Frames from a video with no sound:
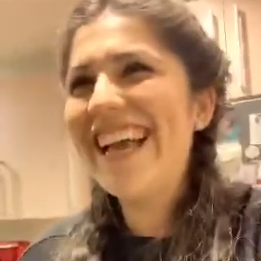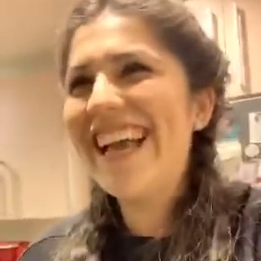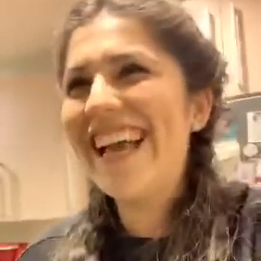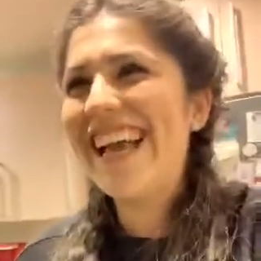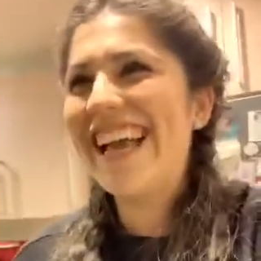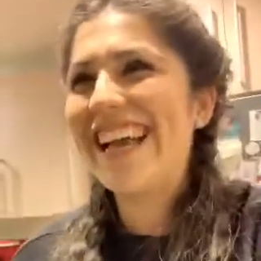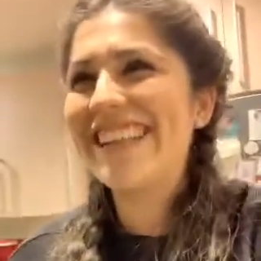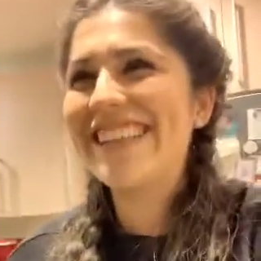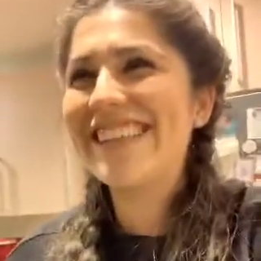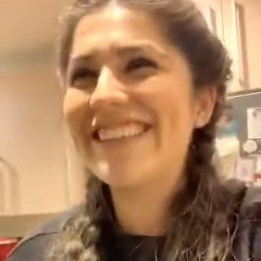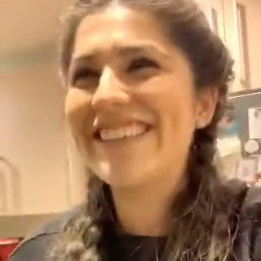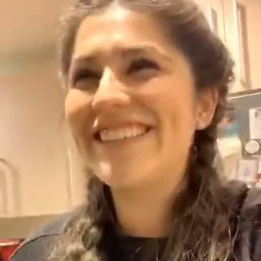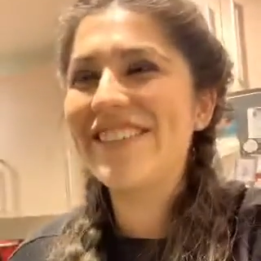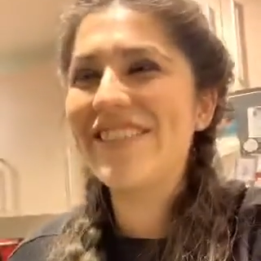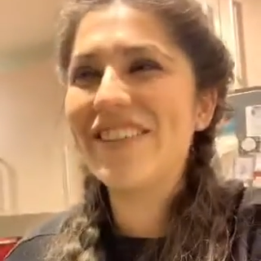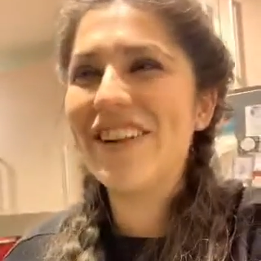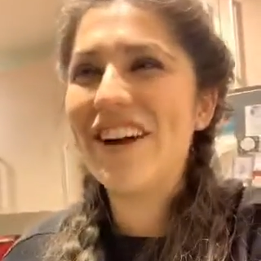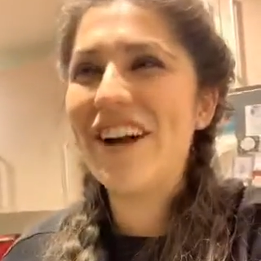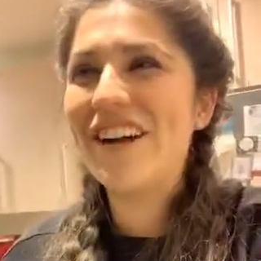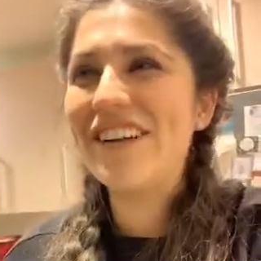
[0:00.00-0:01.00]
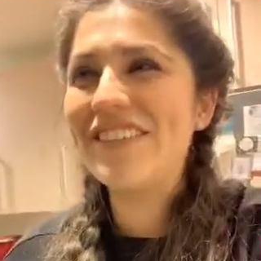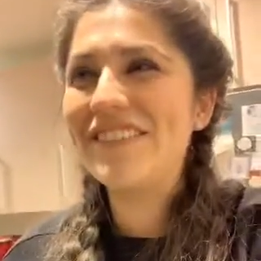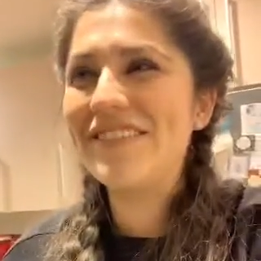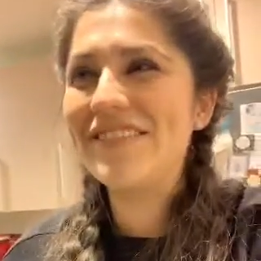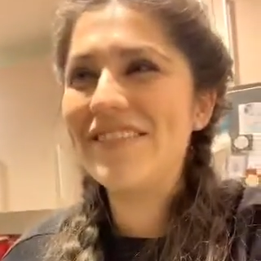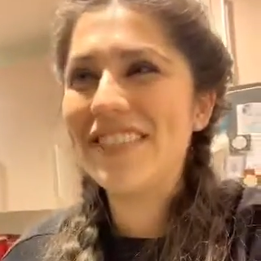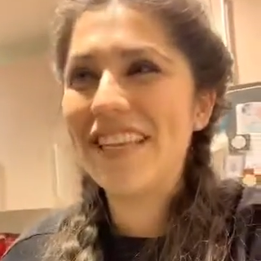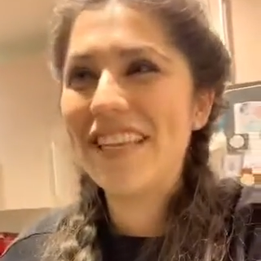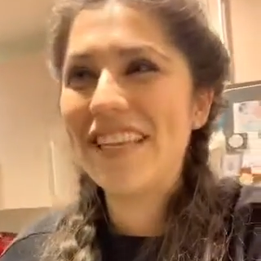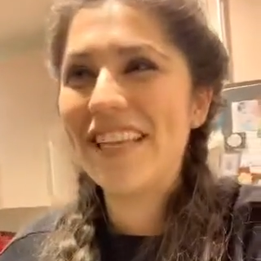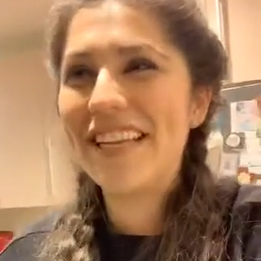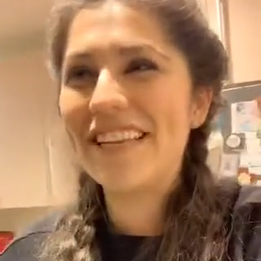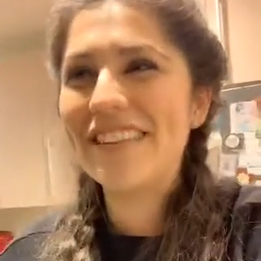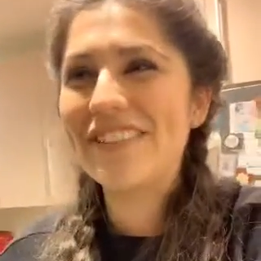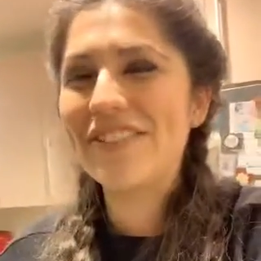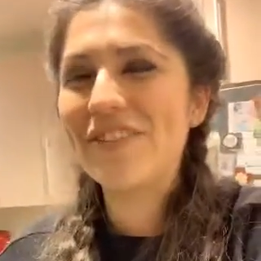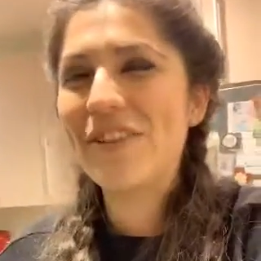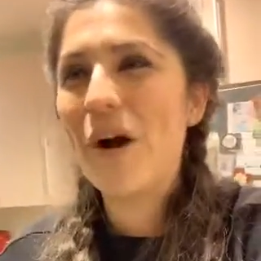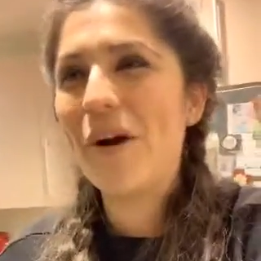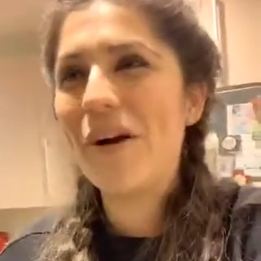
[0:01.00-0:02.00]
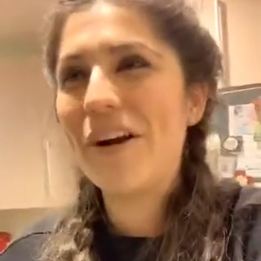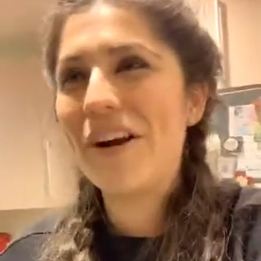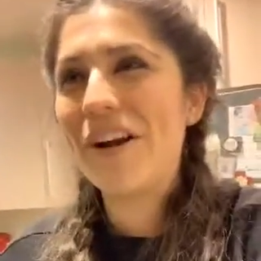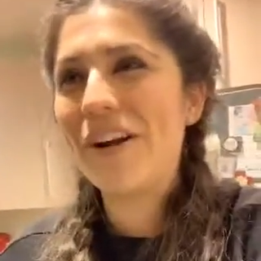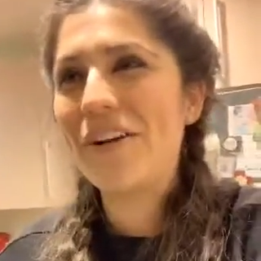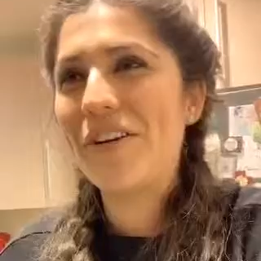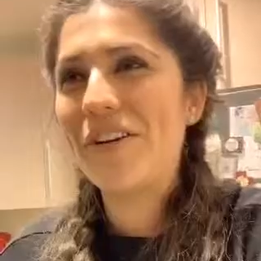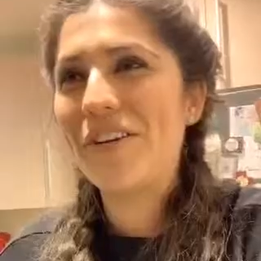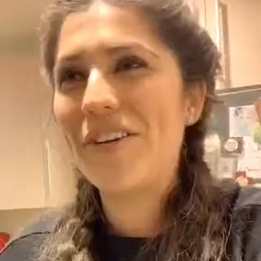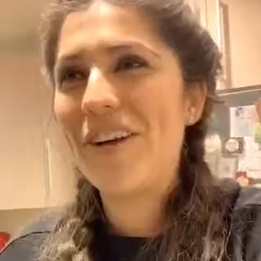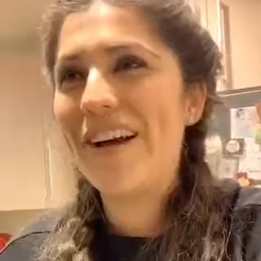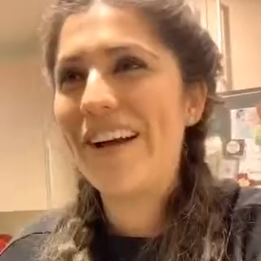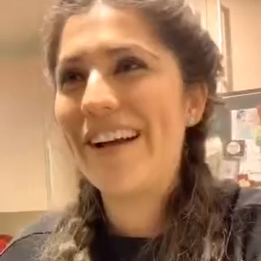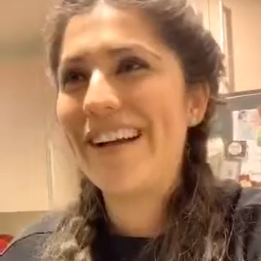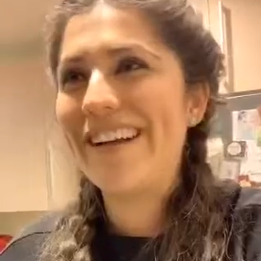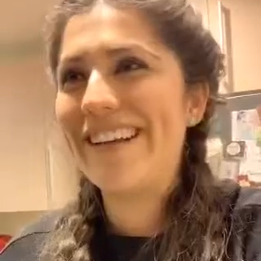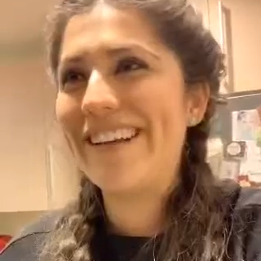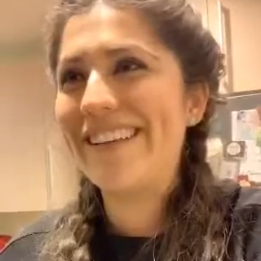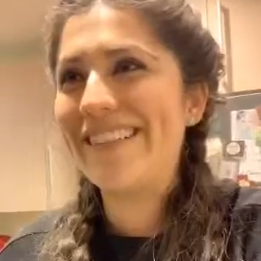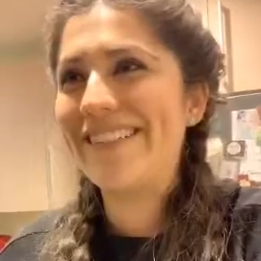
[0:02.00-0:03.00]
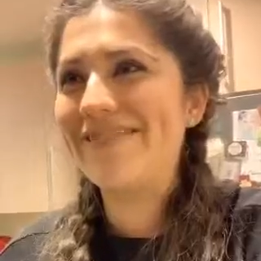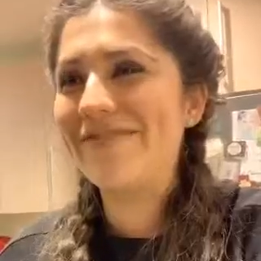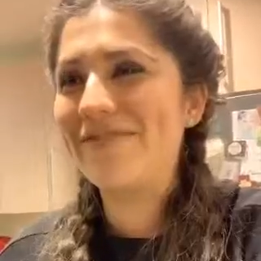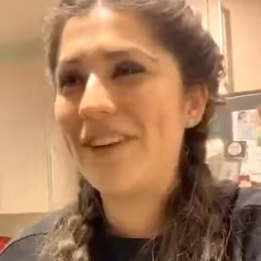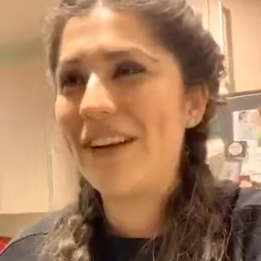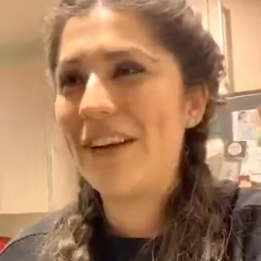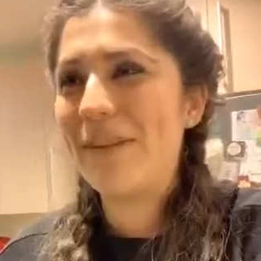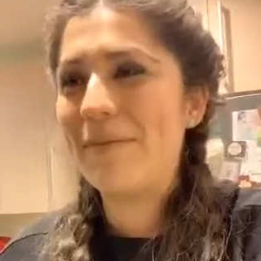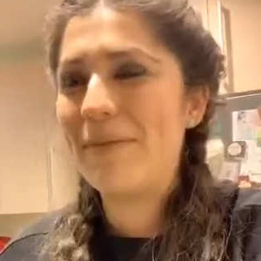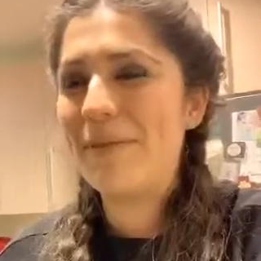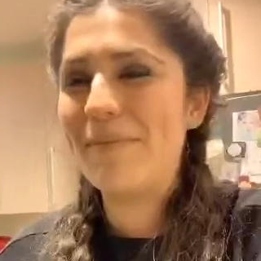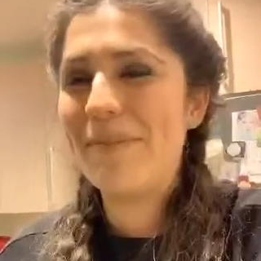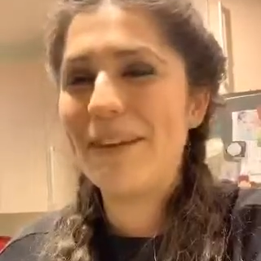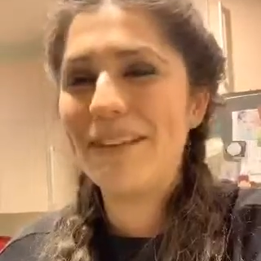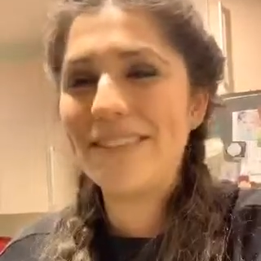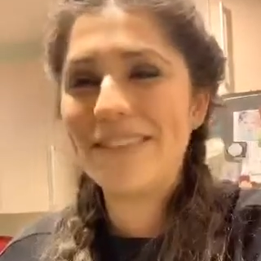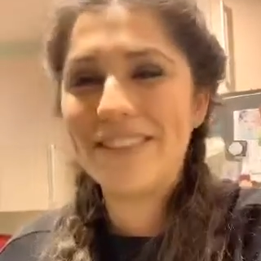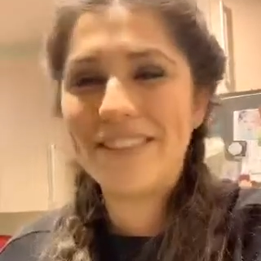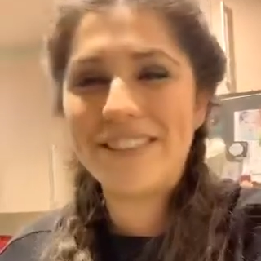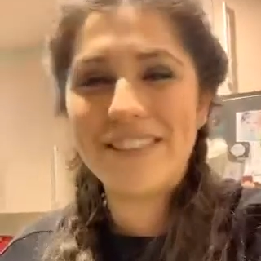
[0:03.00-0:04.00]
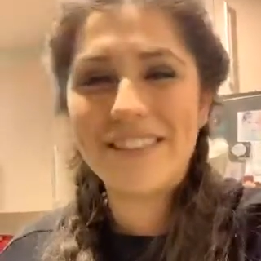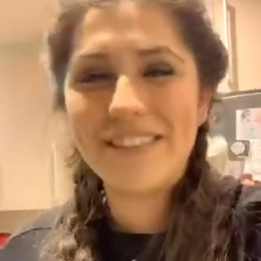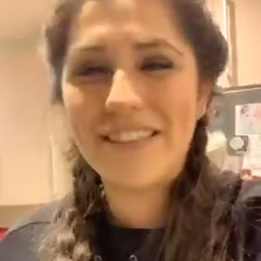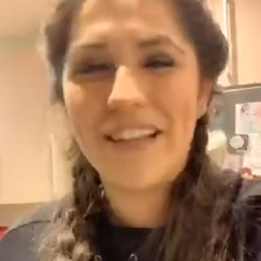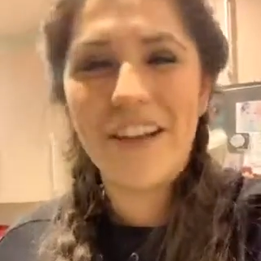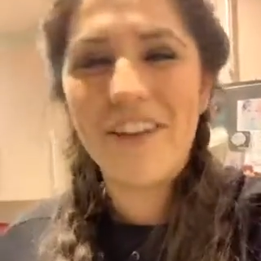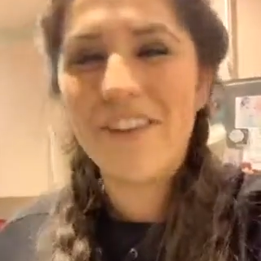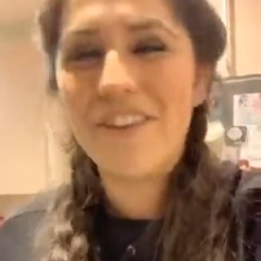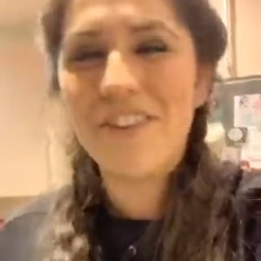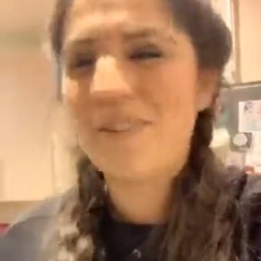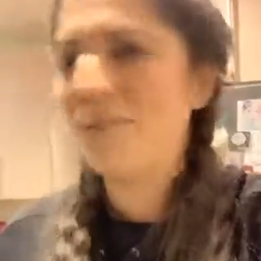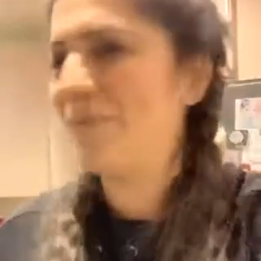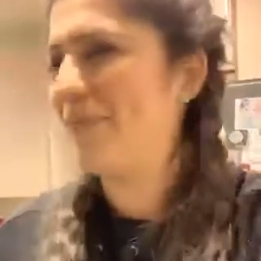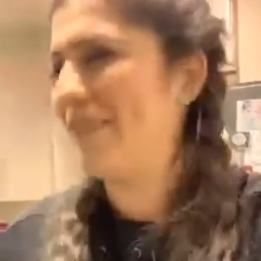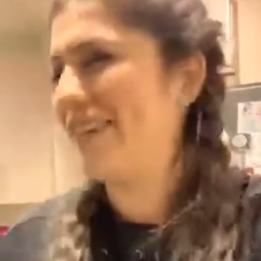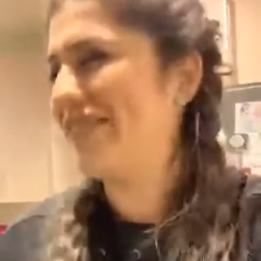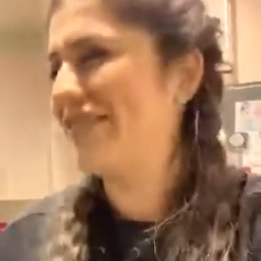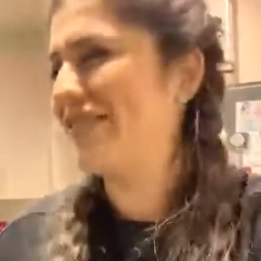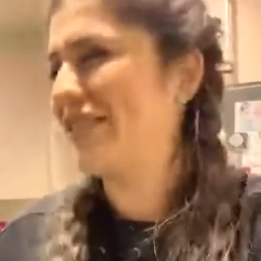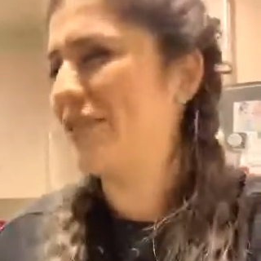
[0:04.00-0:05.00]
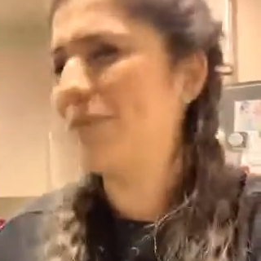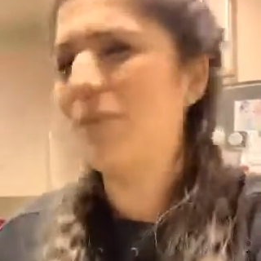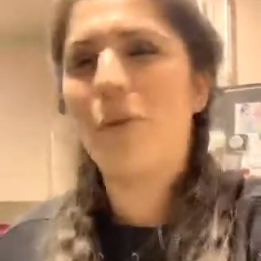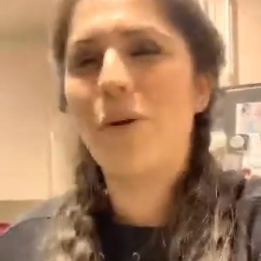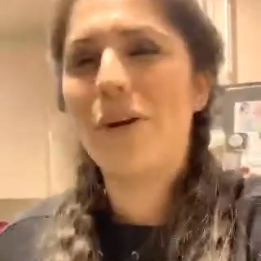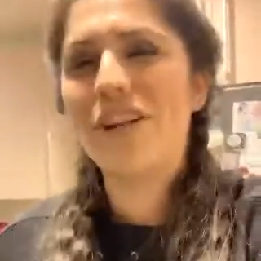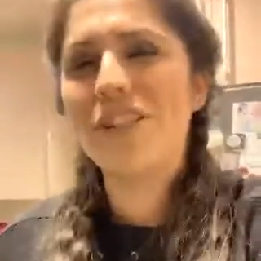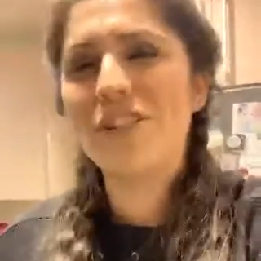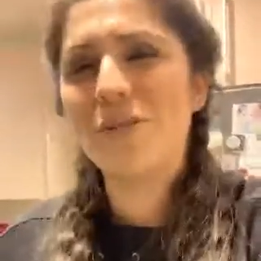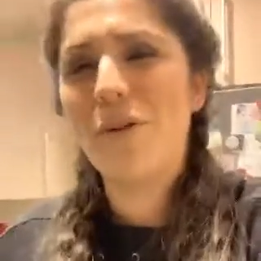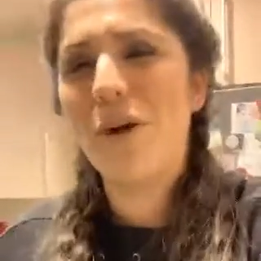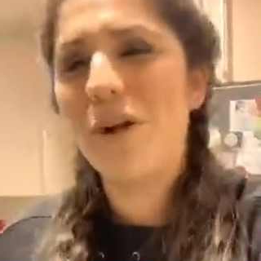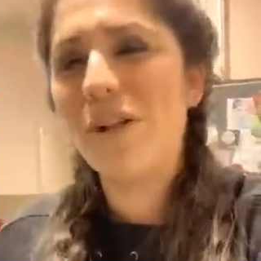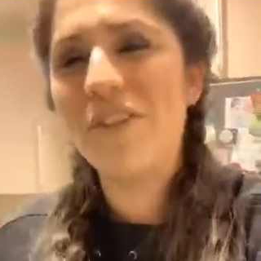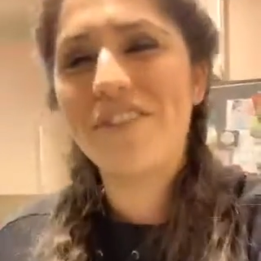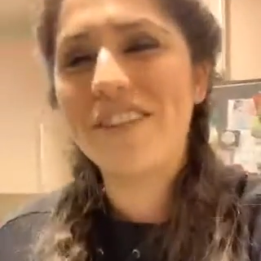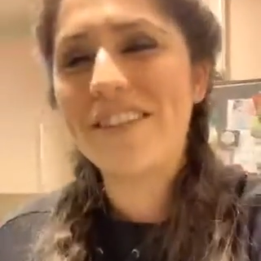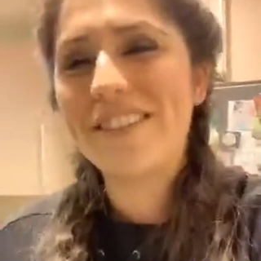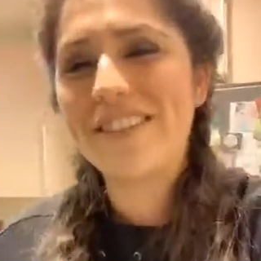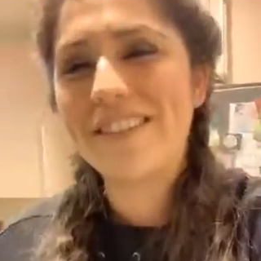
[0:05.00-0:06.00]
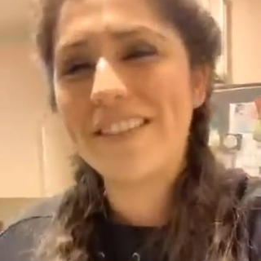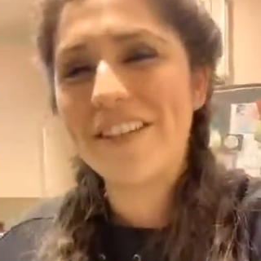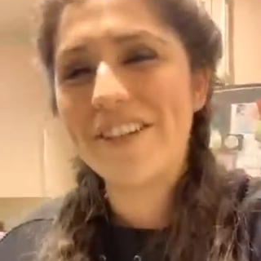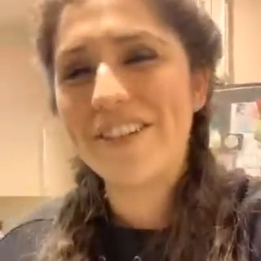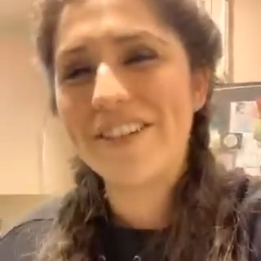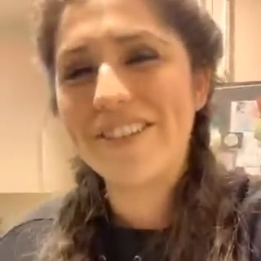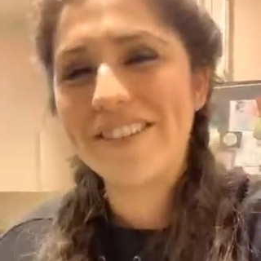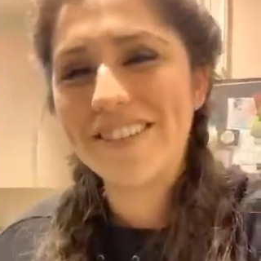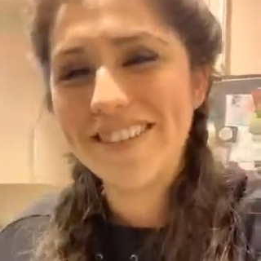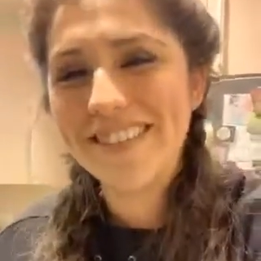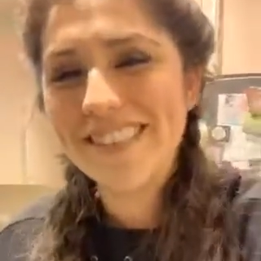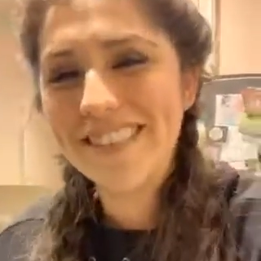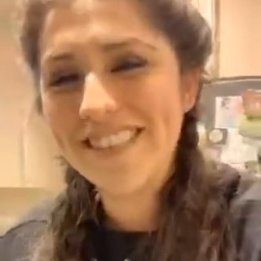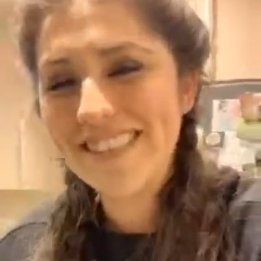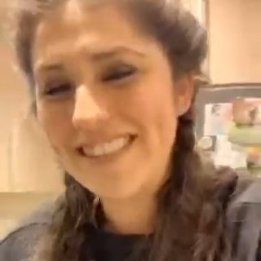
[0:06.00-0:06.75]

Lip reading: Hey, at least you're not taking it to heart and crying and writing me messages. Oh, I've supported you all these years.